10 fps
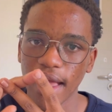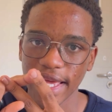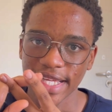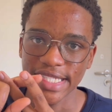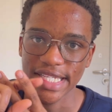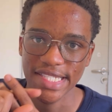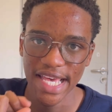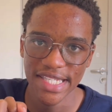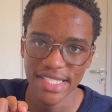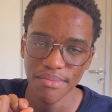It's a
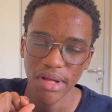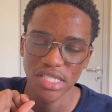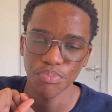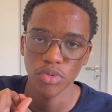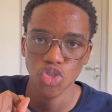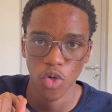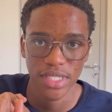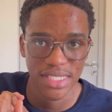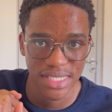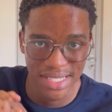test, multiple
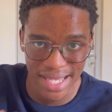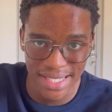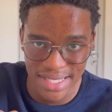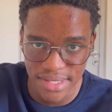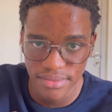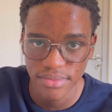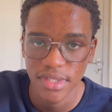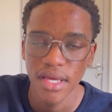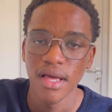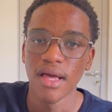choice test.
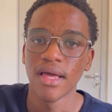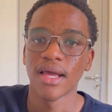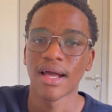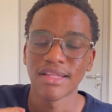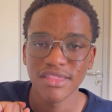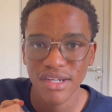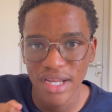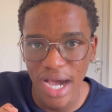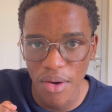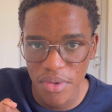Got 3
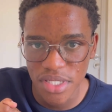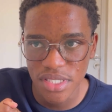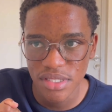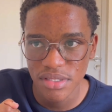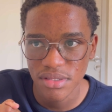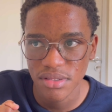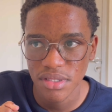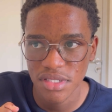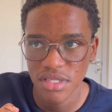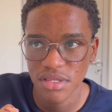hours.
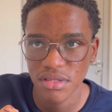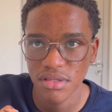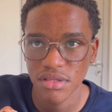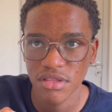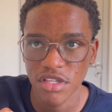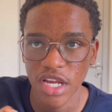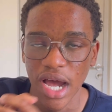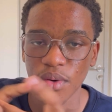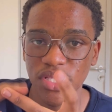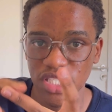Is it 3
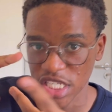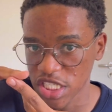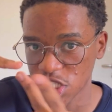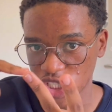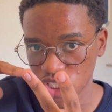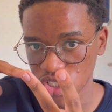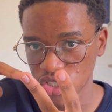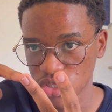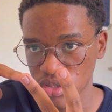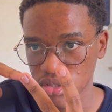hours each?
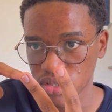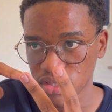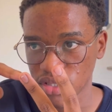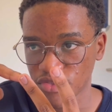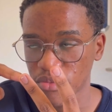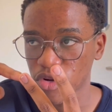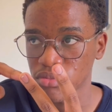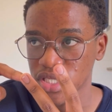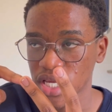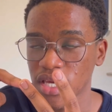If I'm not
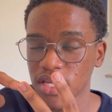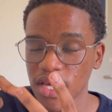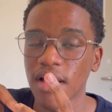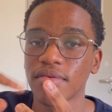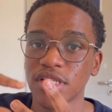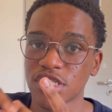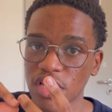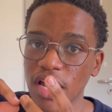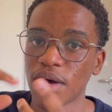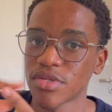mistaken, yeah, it's
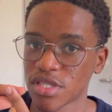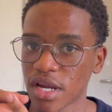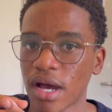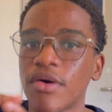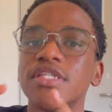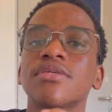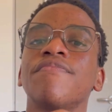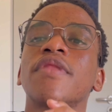3 hours.